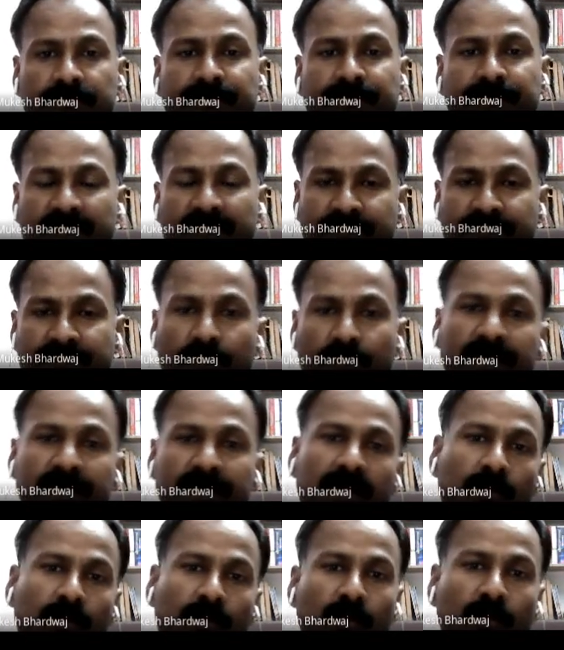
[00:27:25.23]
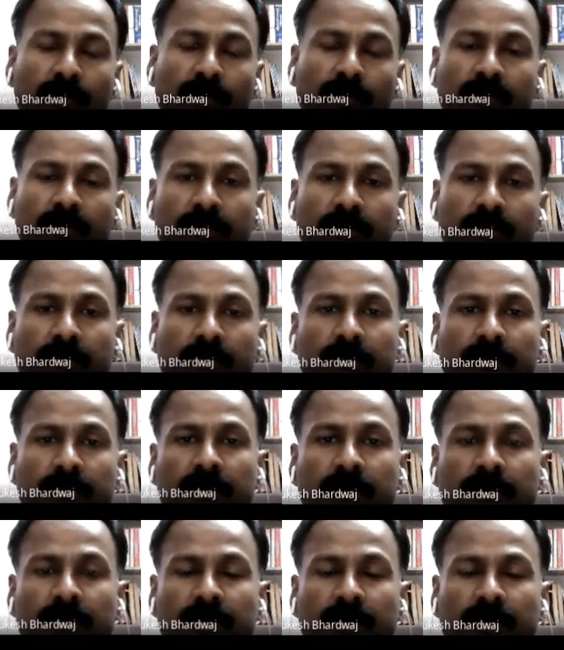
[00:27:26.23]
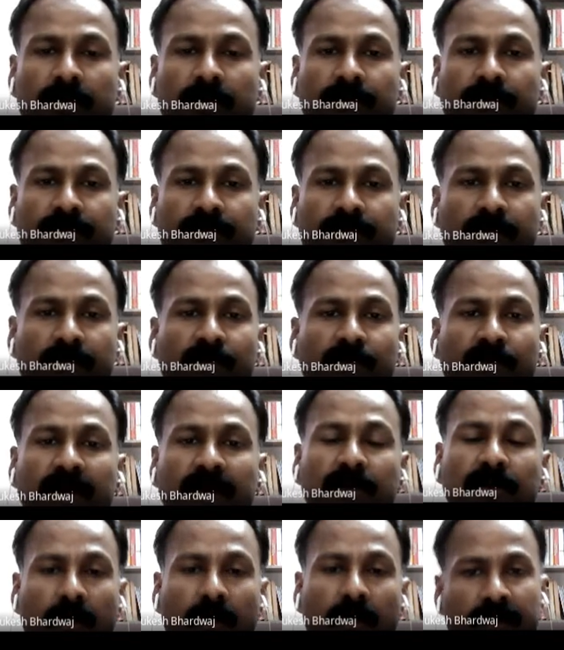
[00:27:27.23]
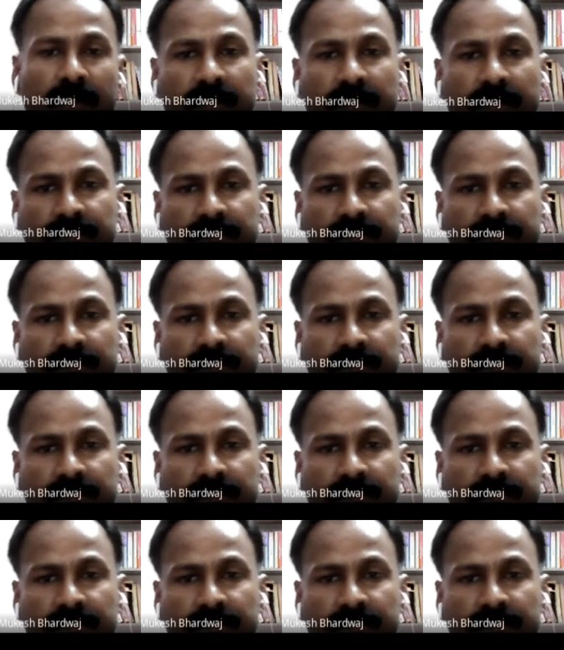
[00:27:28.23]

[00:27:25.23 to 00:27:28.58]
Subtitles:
perfume in a room from one corner,